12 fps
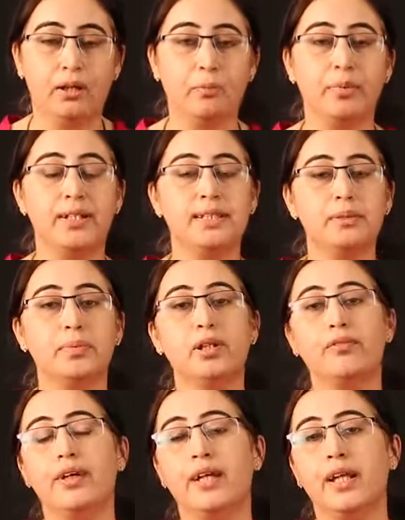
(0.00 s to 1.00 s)
Now principle
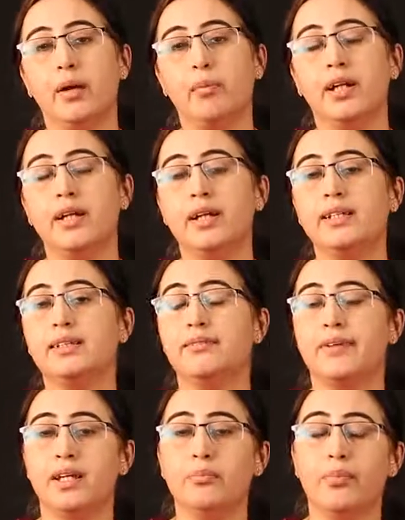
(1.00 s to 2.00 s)
of indemnity is a
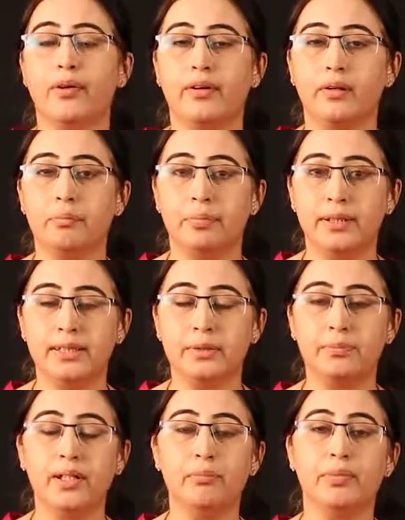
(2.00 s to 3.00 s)
very important
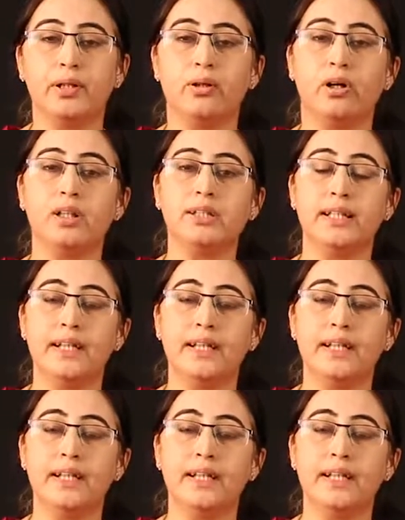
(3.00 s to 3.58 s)
principle because